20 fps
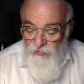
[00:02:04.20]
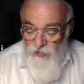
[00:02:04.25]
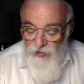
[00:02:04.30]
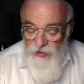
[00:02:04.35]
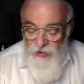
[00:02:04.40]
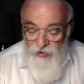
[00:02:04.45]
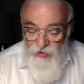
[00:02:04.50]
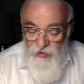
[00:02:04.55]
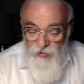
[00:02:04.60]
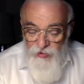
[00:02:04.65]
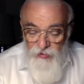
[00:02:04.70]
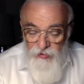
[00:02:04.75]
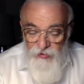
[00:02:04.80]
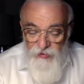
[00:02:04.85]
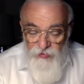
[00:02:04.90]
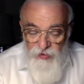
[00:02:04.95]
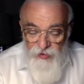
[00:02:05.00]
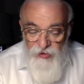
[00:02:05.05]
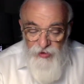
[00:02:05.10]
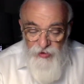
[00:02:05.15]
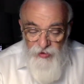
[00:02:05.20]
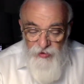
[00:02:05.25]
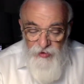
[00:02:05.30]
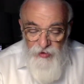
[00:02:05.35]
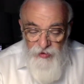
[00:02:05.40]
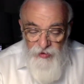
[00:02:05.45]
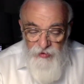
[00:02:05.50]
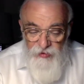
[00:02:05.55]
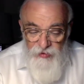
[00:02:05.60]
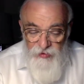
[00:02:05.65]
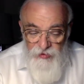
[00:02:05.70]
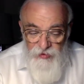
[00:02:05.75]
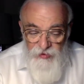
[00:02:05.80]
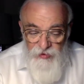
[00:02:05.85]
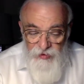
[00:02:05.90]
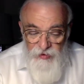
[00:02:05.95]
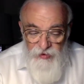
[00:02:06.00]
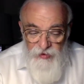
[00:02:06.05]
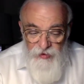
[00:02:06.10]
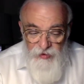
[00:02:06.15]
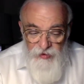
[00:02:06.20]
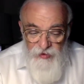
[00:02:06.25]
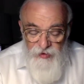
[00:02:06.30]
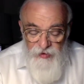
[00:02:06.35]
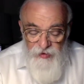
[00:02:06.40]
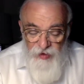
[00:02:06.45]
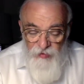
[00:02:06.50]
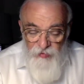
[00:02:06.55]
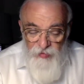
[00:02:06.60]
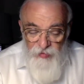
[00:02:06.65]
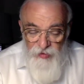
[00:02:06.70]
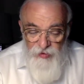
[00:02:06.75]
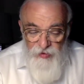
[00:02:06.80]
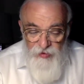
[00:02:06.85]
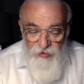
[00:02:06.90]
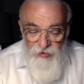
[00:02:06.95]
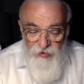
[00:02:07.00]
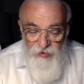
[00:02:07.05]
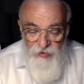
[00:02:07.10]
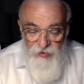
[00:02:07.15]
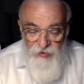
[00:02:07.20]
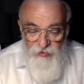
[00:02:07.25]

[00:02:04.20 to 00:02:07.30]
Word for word: That's all division and numbers.